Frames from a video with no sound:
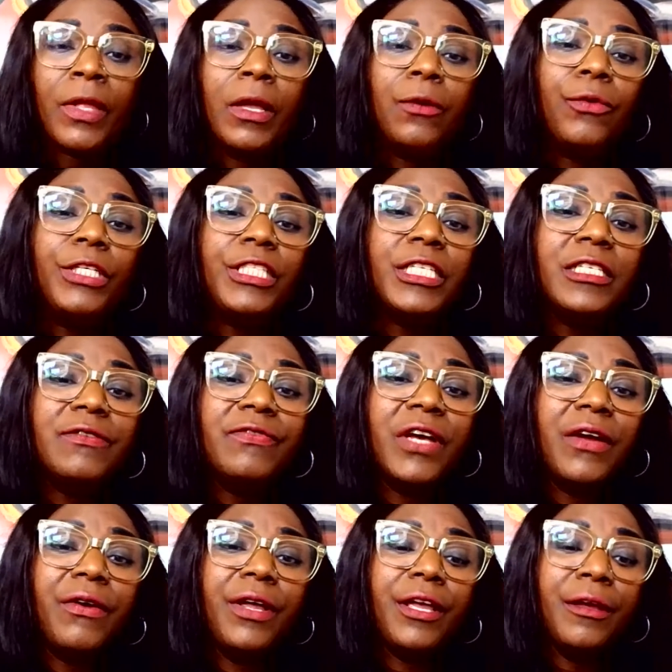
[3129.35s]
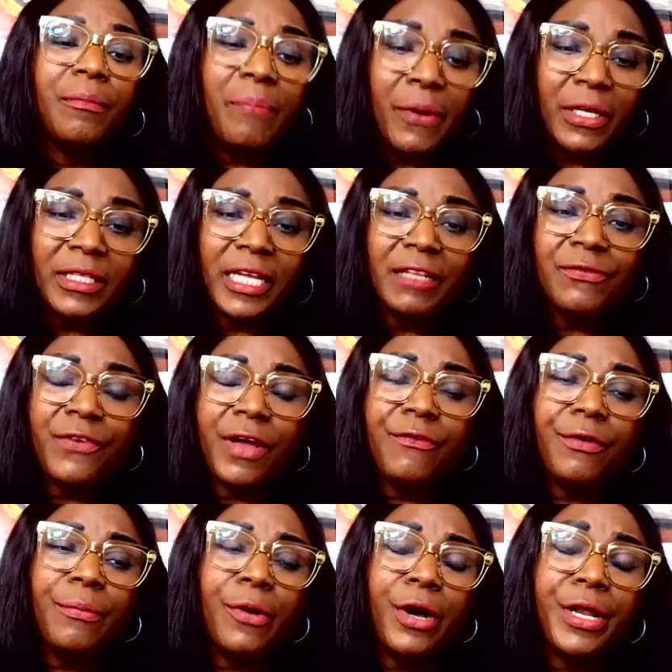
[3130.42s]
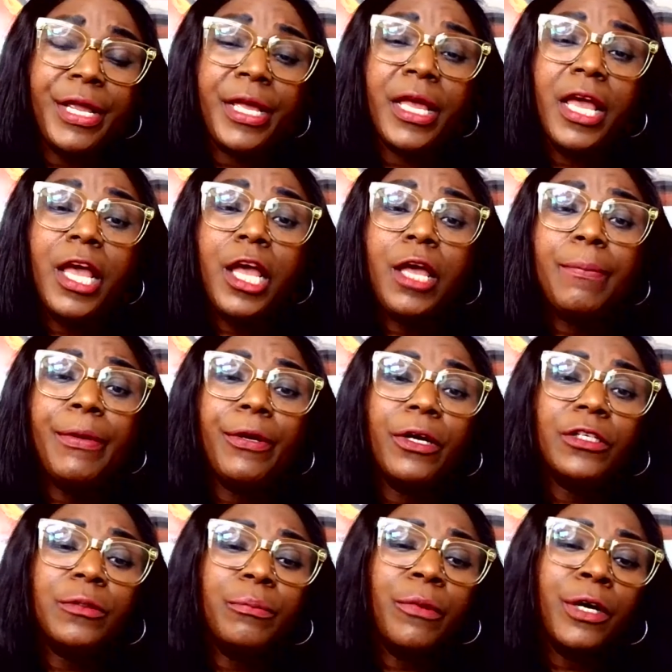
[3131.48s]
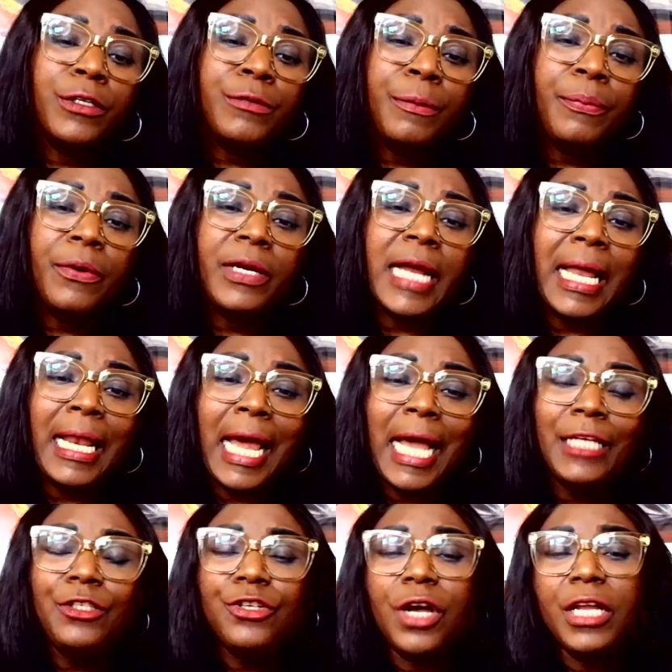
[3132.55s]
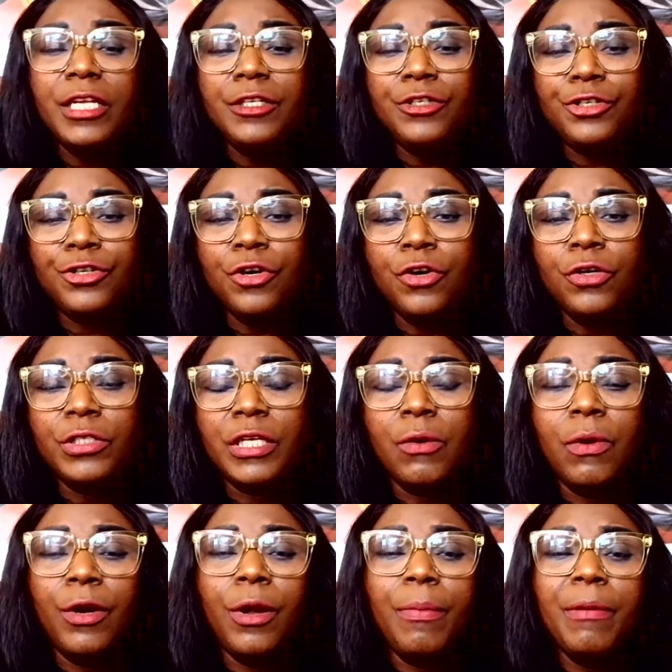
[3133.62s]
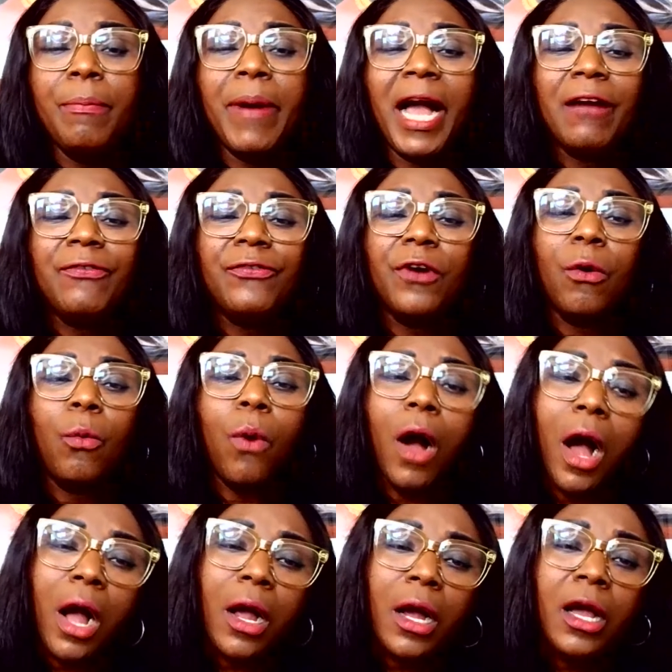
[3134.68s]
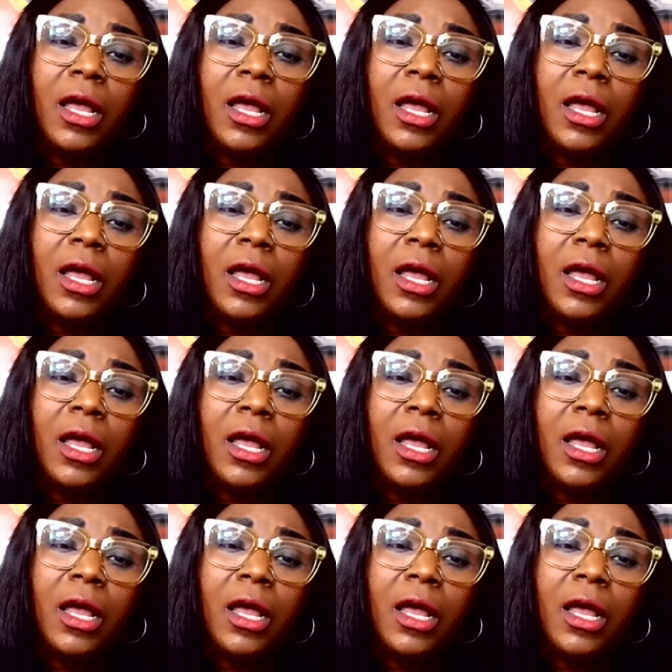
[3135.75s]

which is very important for everybody, because most people that like joining shows, they want to be back from work.